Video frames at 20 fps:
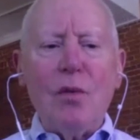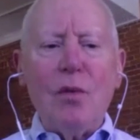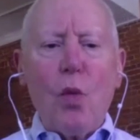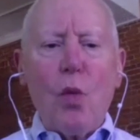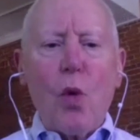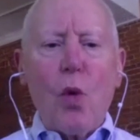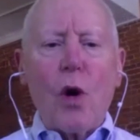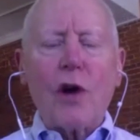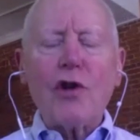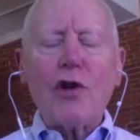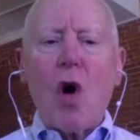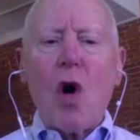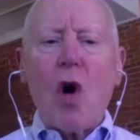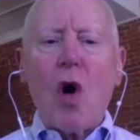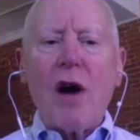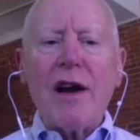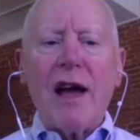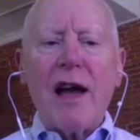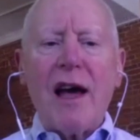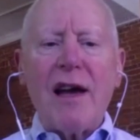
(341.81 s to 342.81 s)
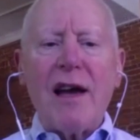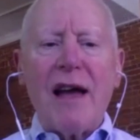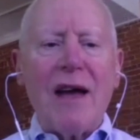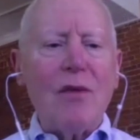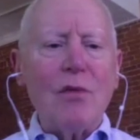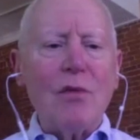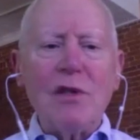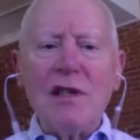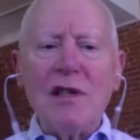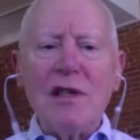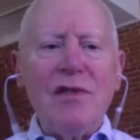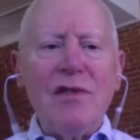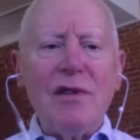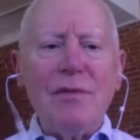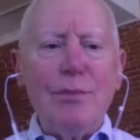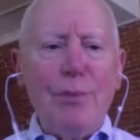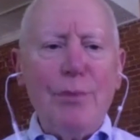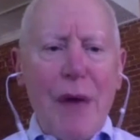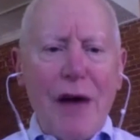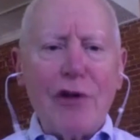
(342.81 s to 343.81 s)
worked hard at and was
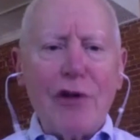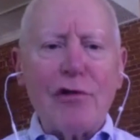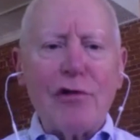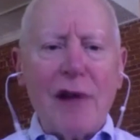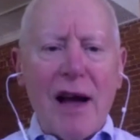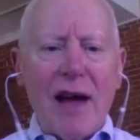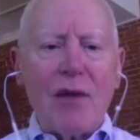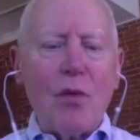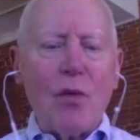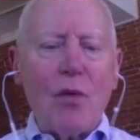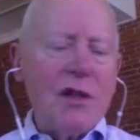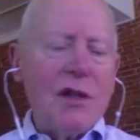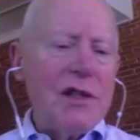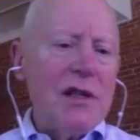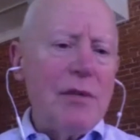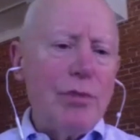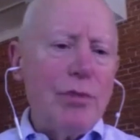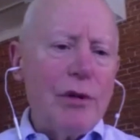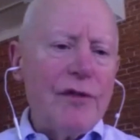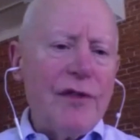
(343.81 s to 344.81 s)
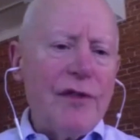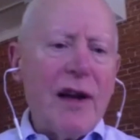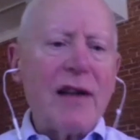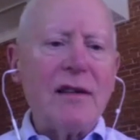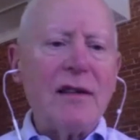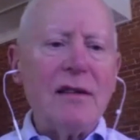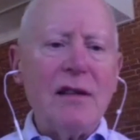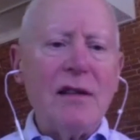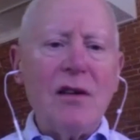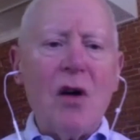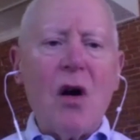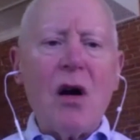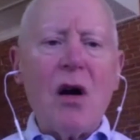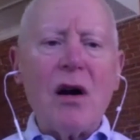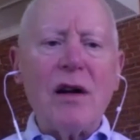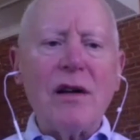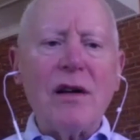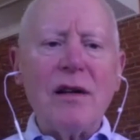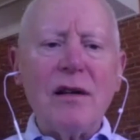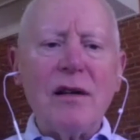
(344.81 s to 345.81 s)
even better at once he perfected the
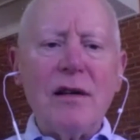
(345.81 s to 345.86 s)
art.